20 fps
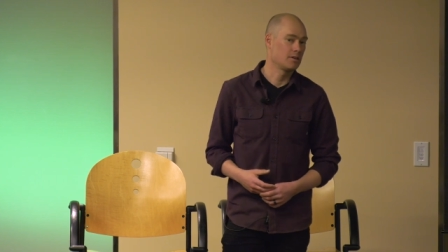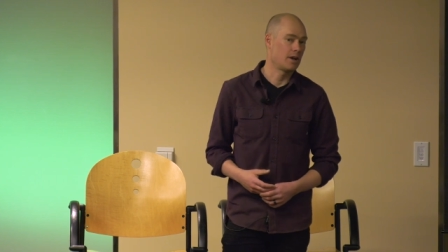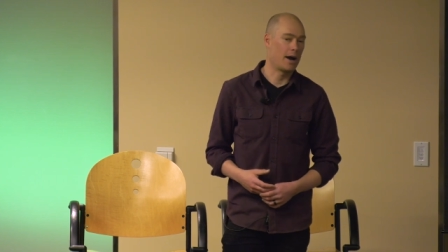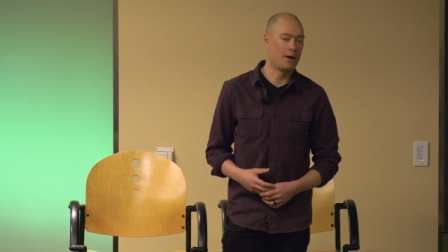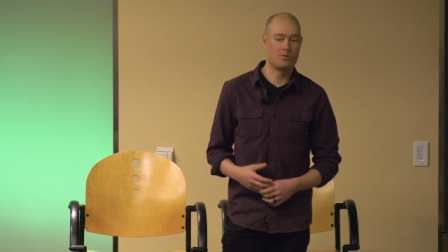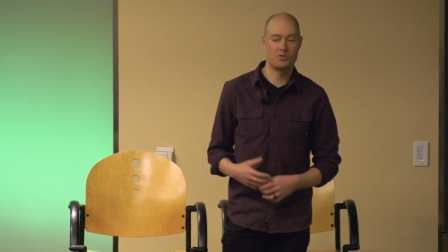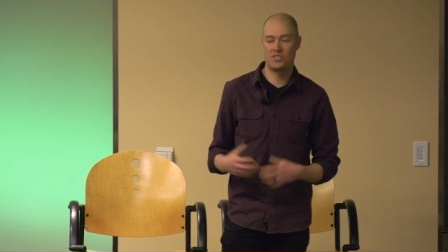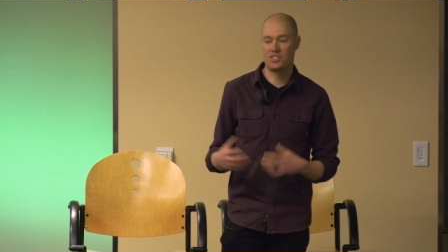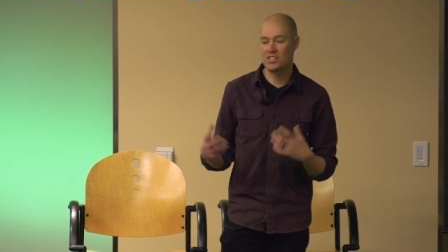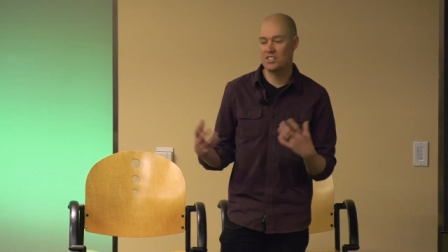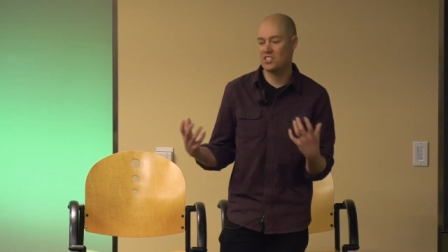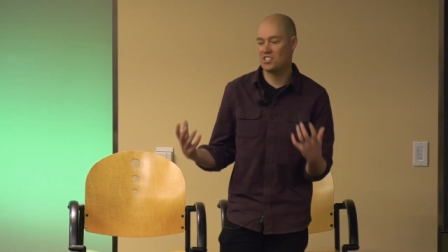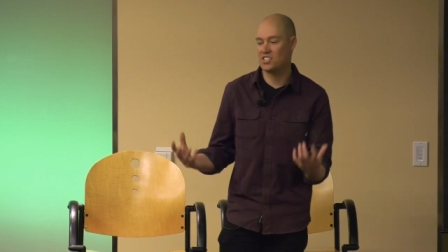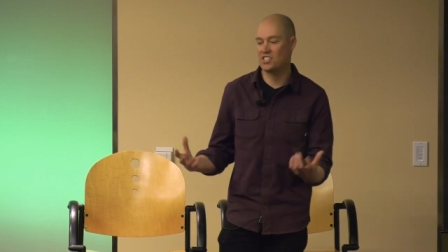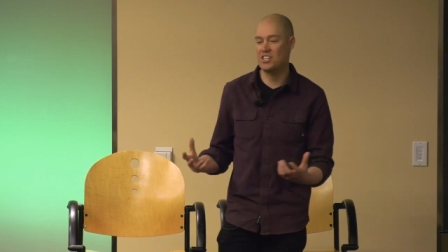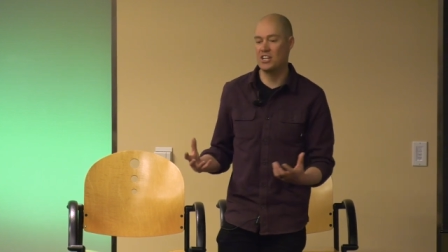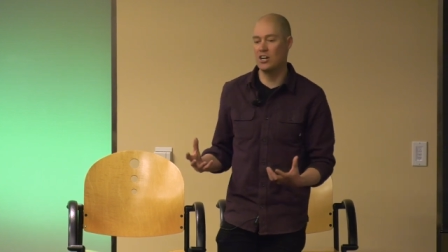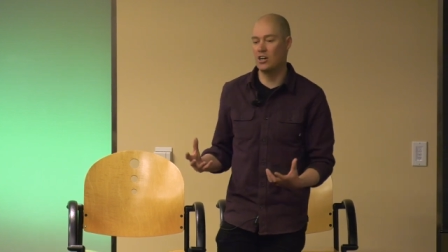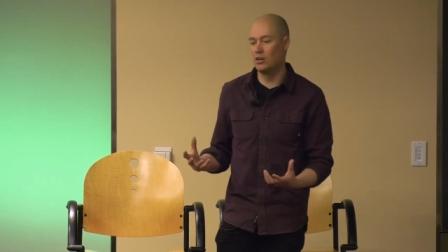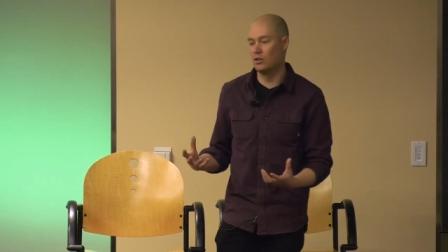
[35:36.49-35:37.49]
I was
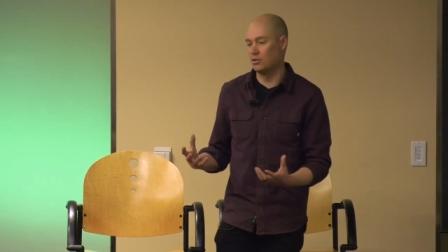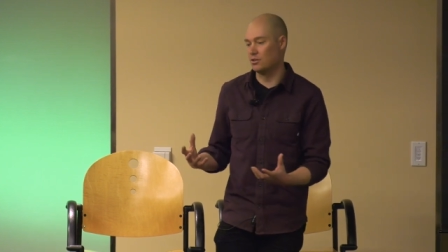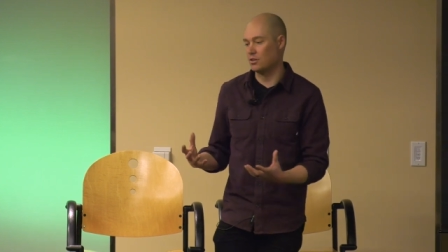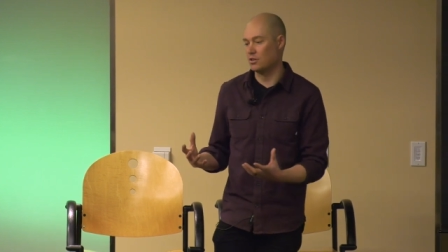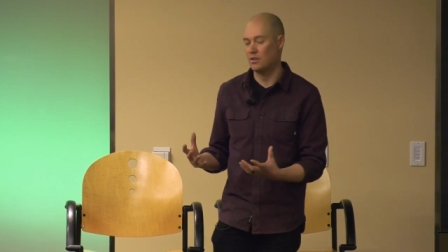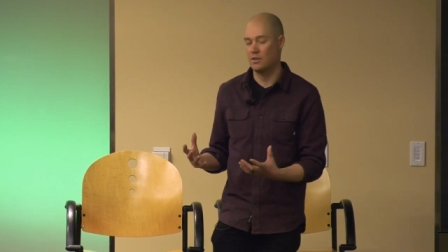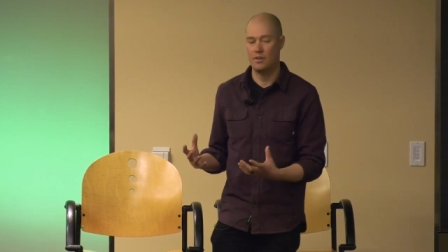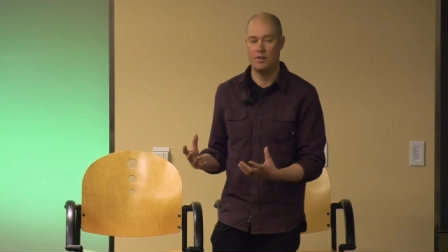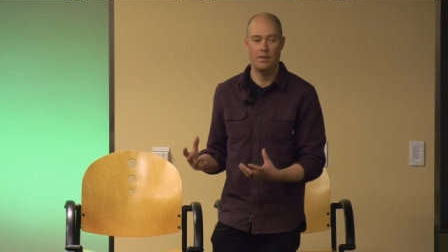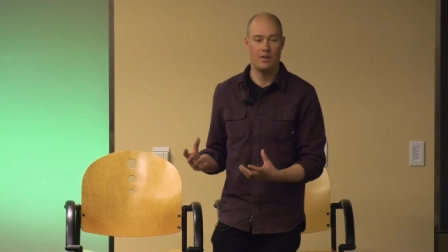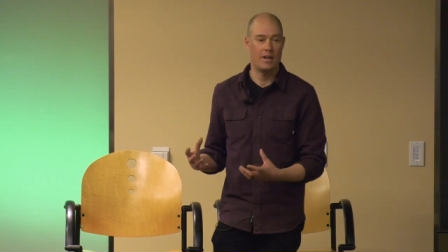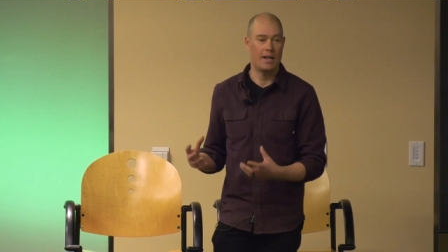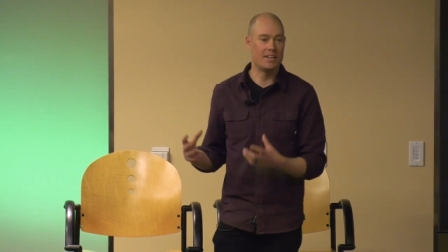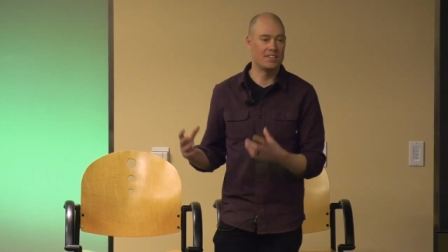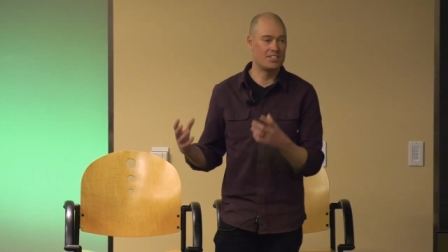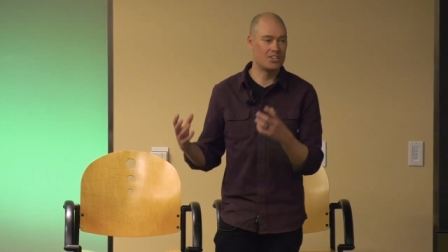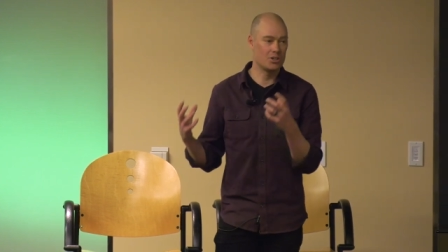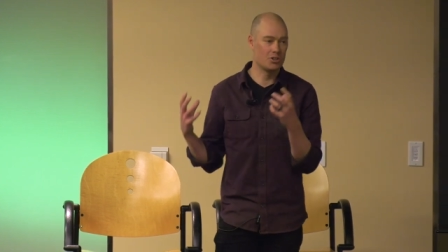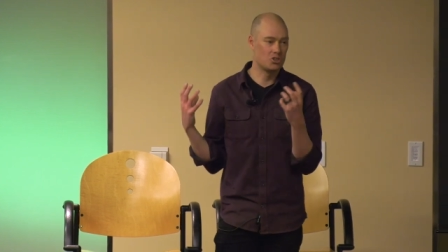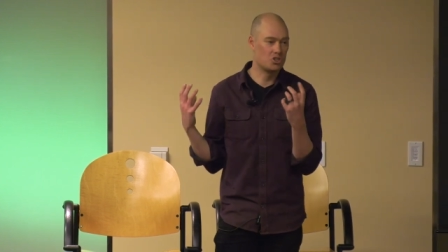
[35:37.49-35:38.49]
distilled
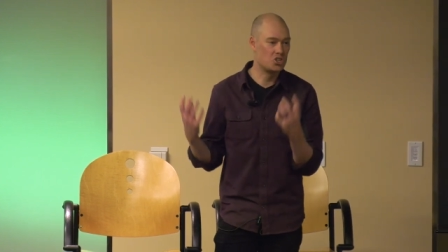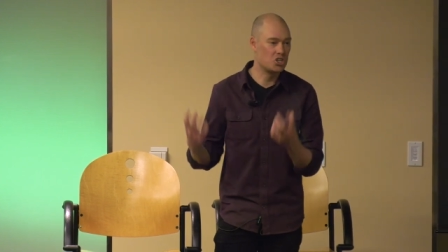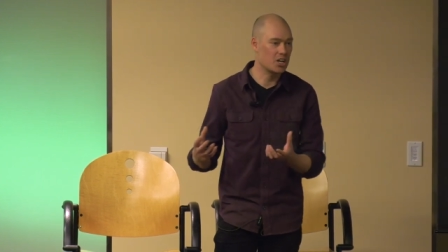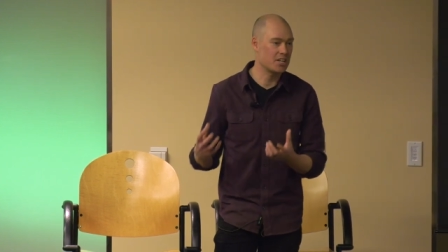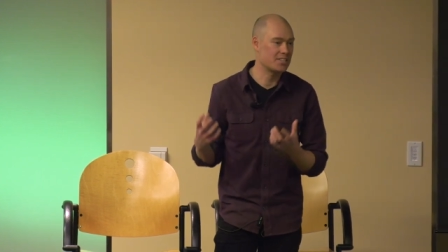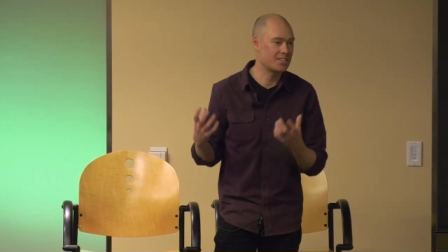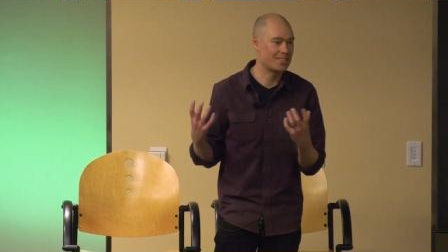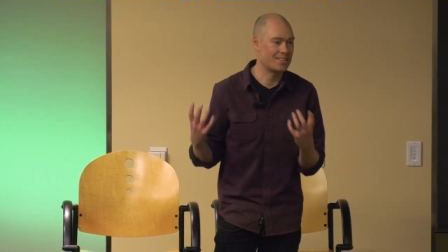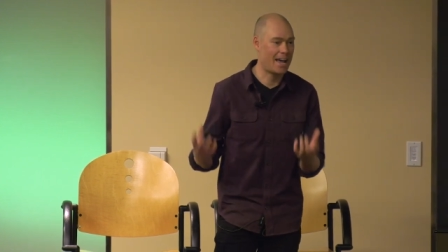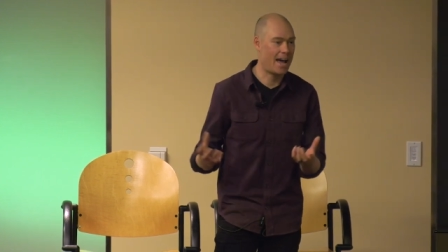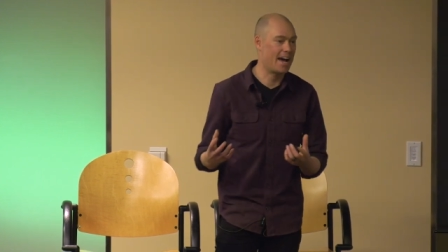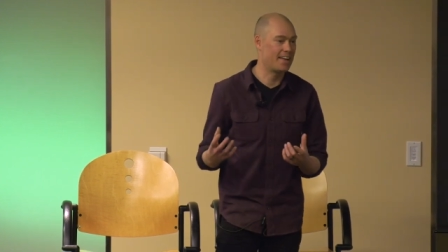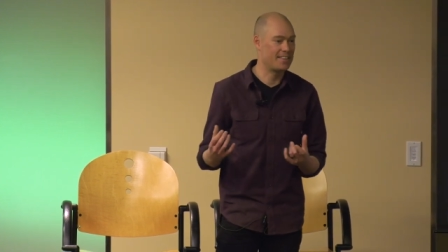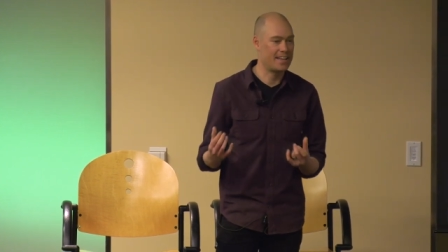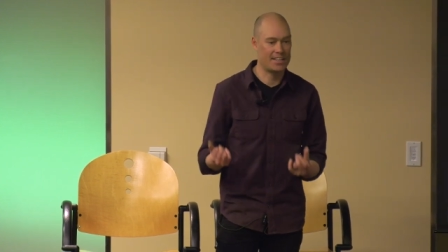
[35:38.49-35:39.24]
until just that.